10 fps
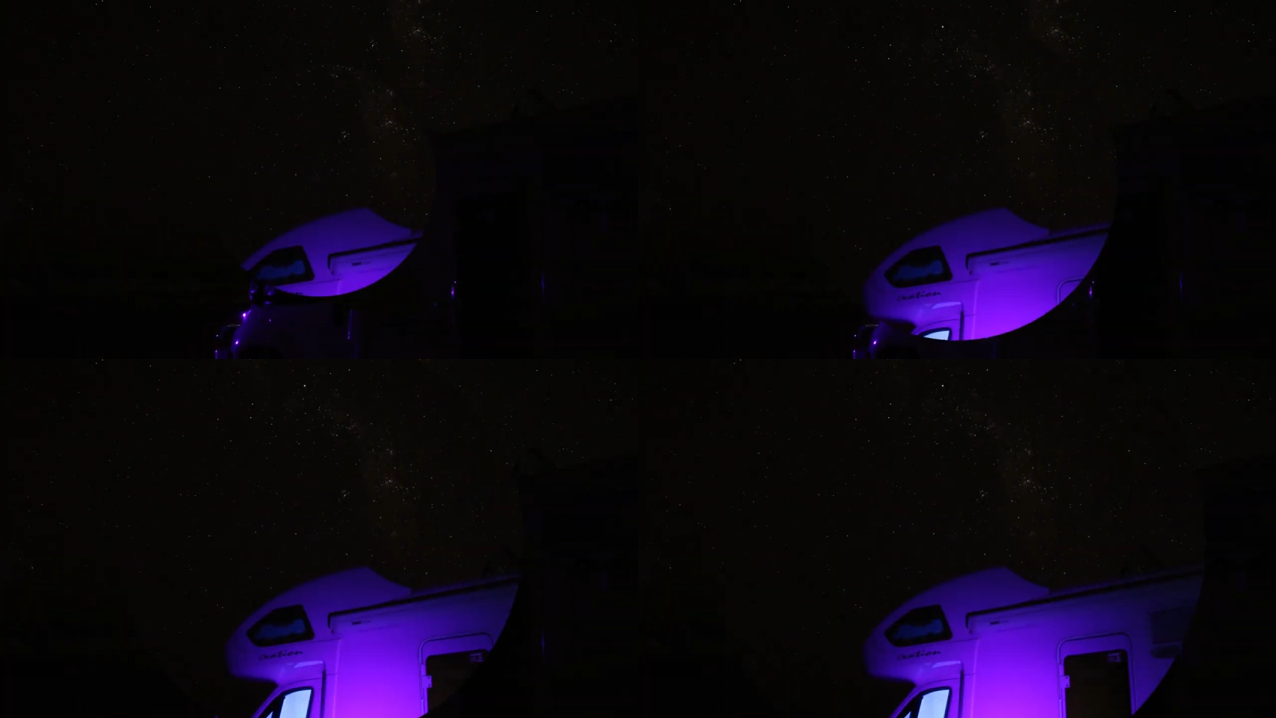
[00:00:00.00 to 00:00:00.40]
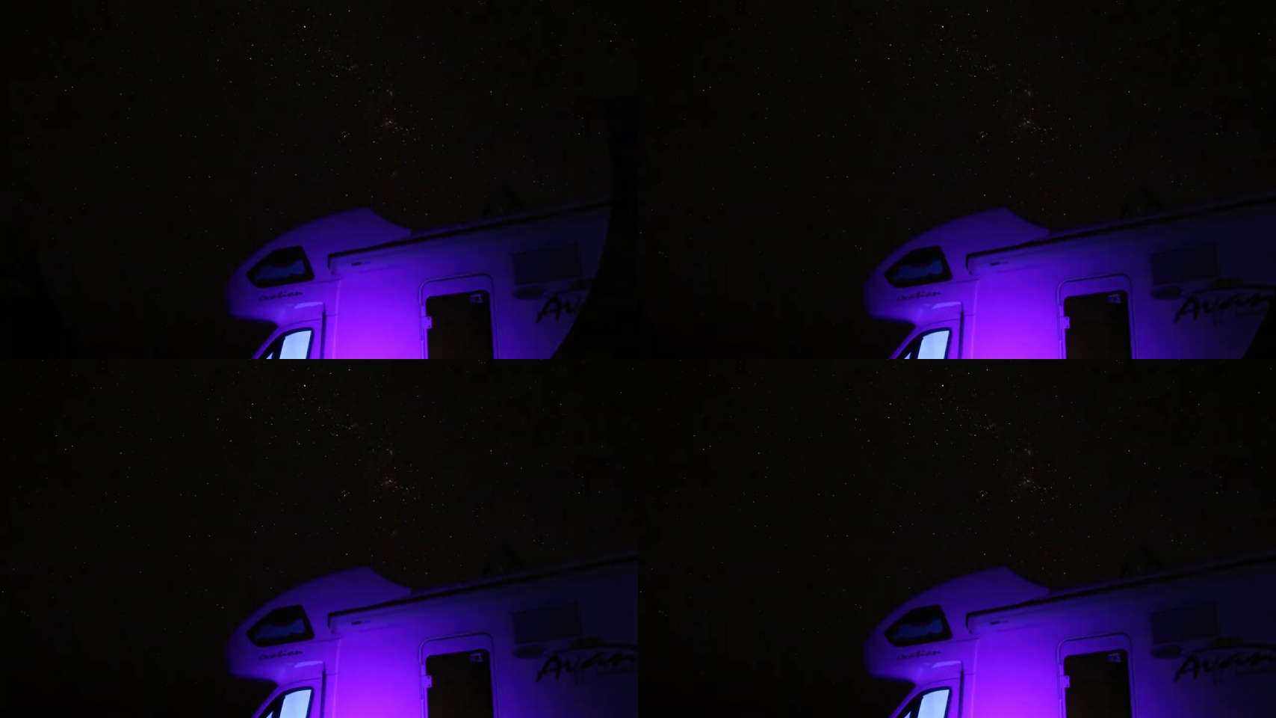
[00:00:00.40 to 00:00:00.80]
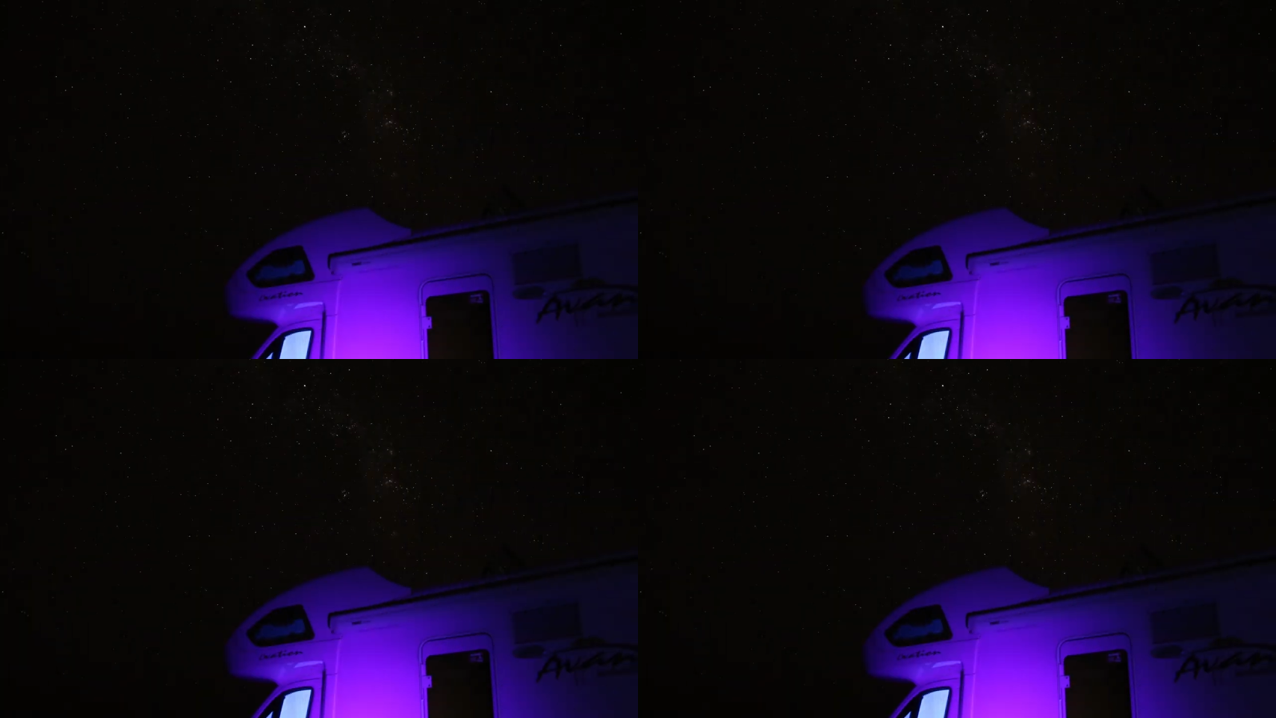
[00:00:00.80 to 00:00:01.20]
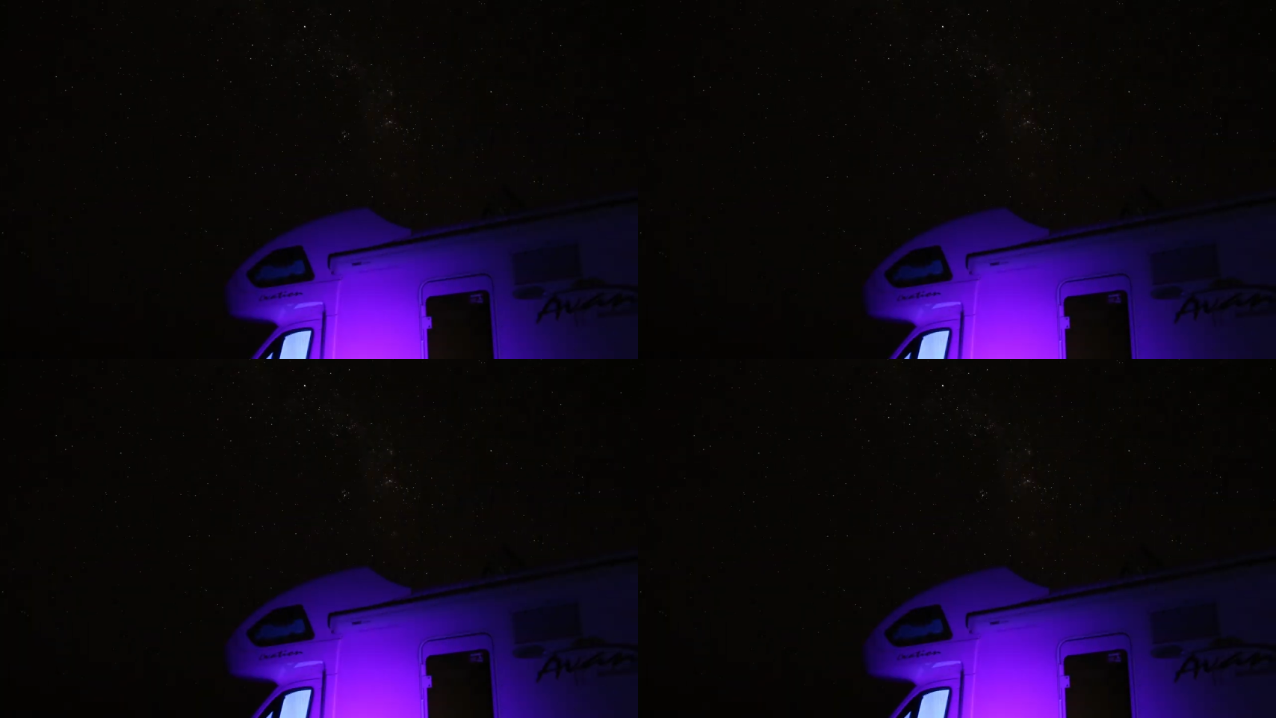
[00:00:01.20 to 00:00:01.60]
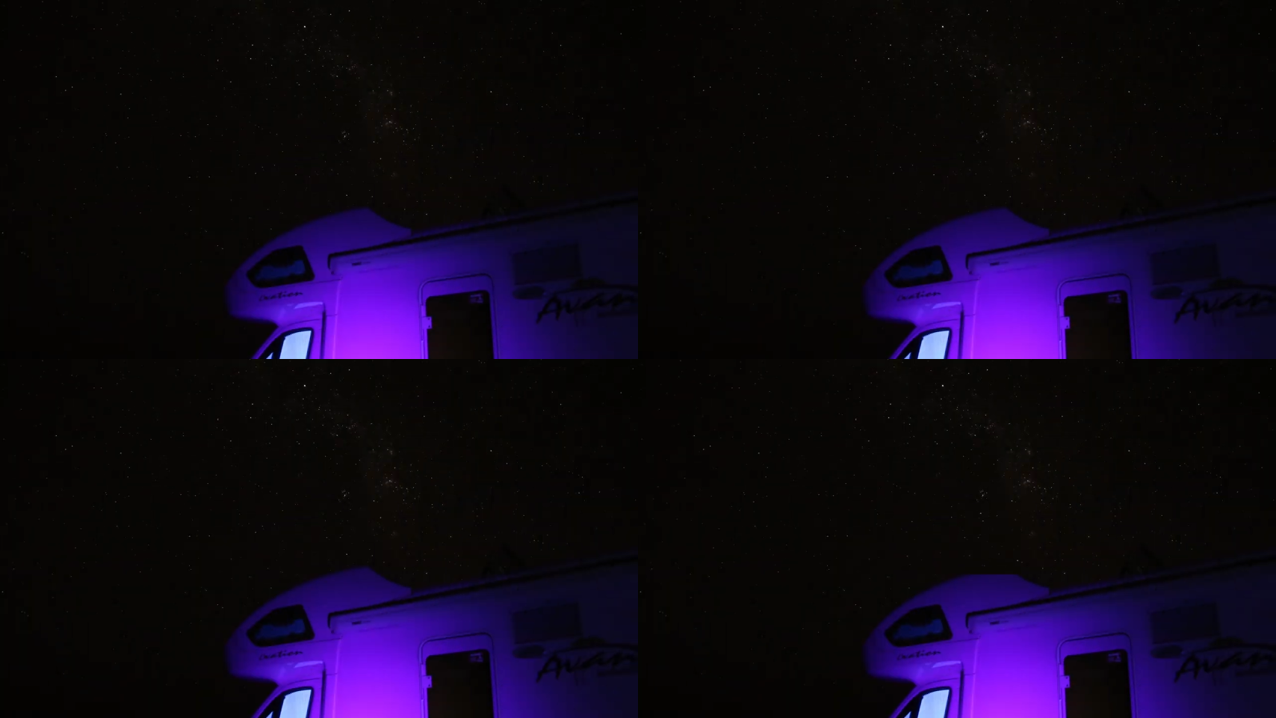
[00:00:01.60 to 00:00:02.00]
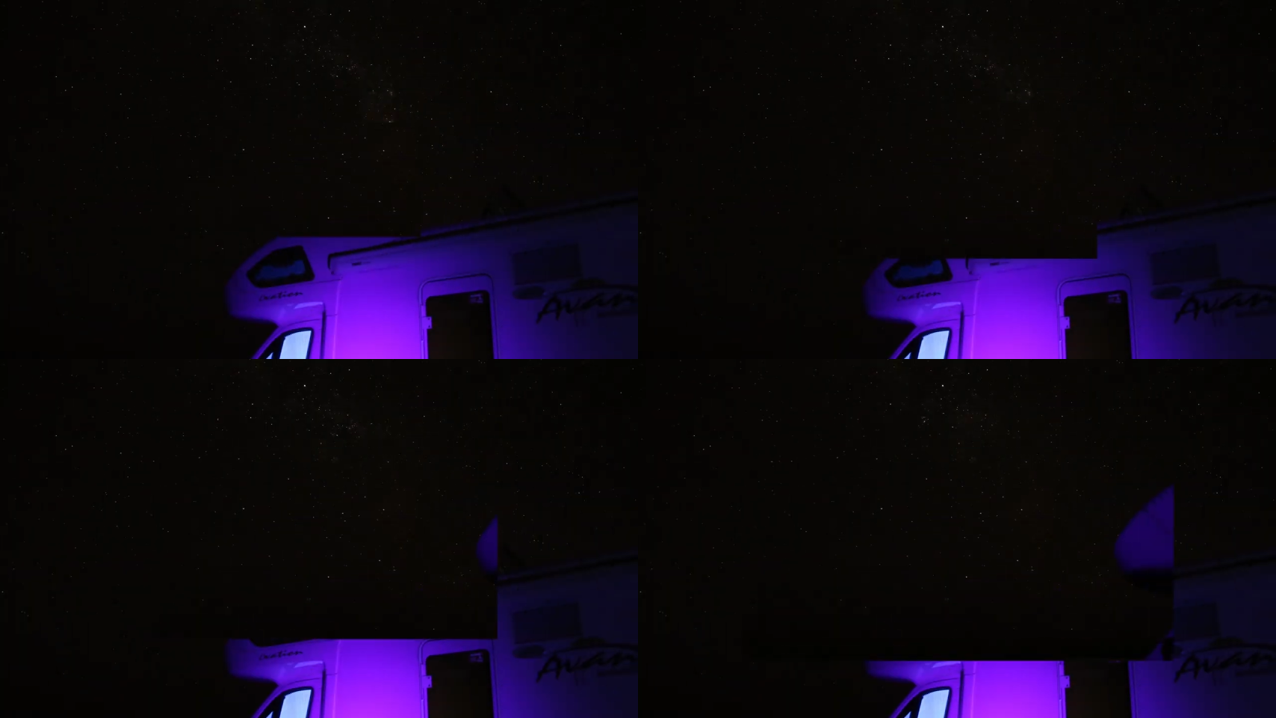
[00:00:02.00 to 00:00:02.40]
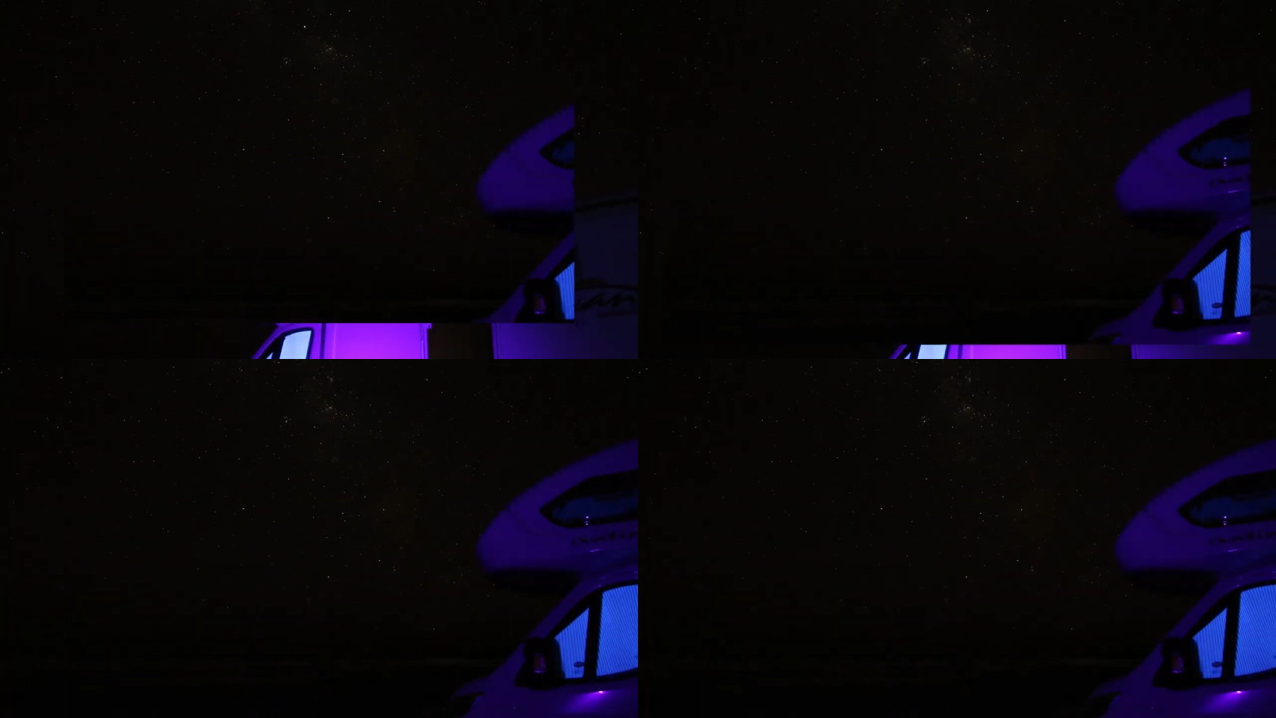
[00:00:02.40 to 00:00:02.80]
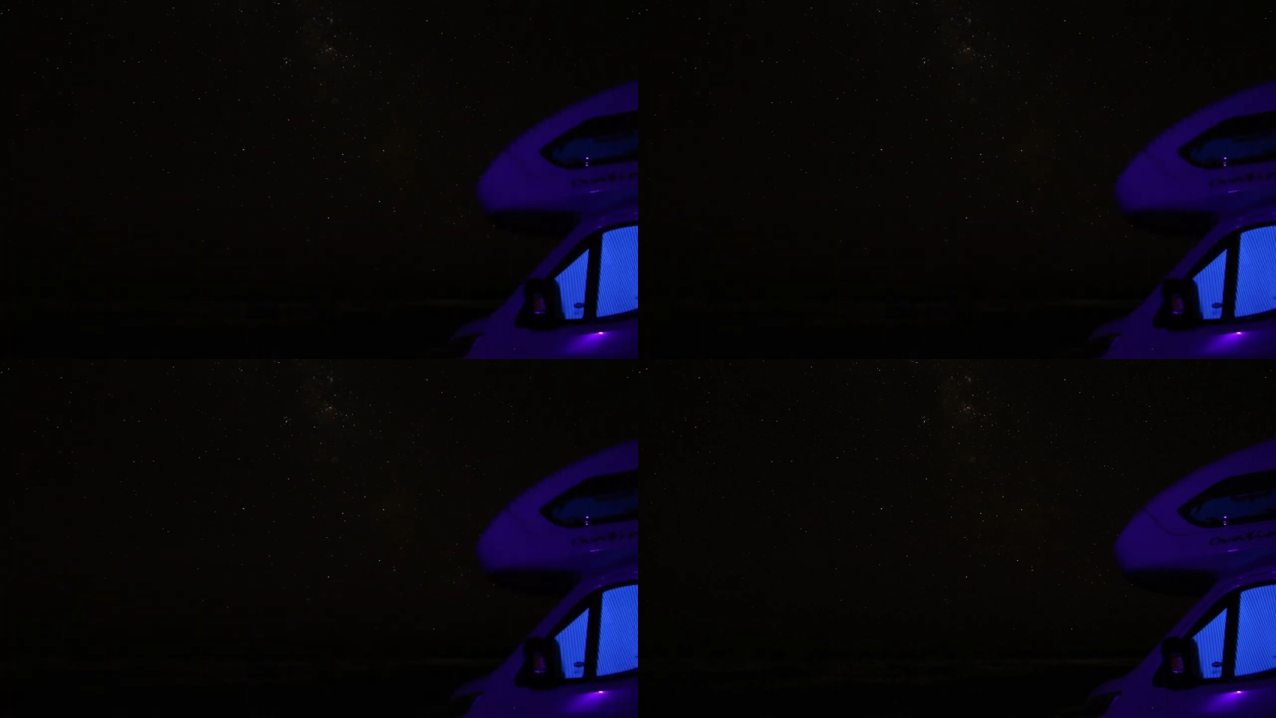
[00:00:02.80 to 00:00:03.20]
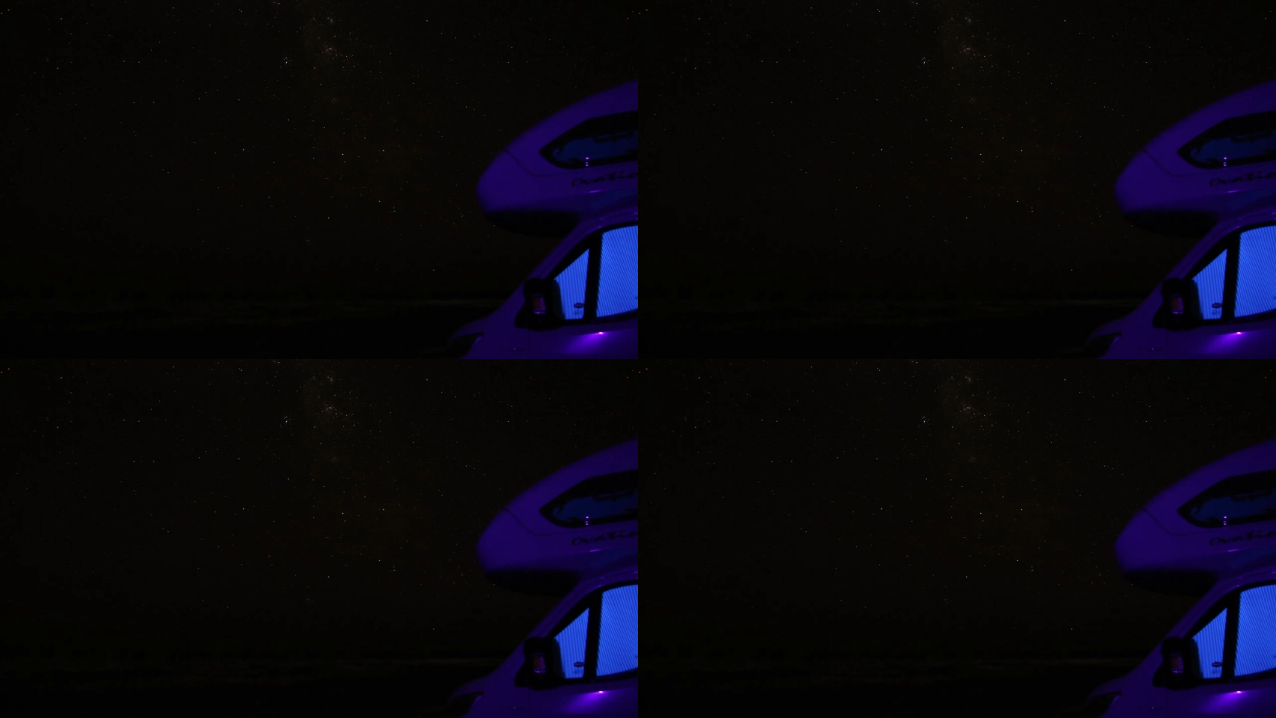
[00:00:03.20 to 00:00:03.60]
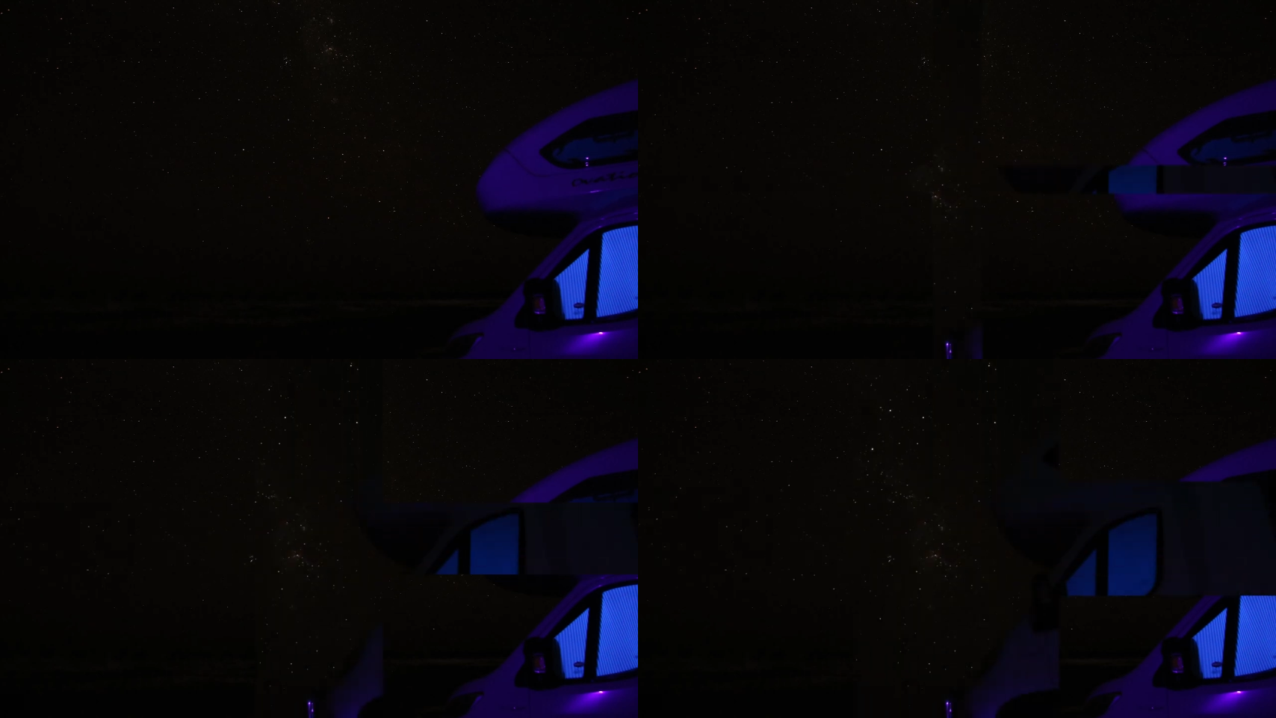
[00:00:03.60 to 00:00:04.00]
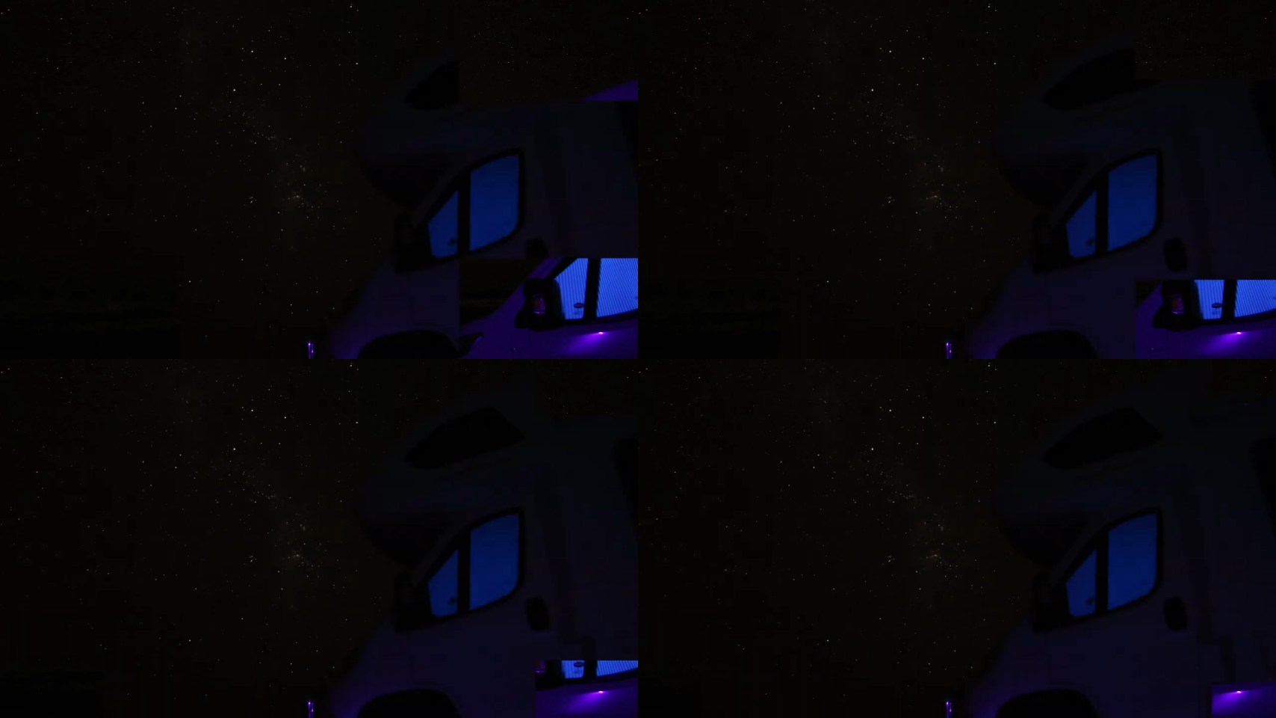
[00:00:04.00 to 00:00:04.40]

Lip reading: (no speaker visible)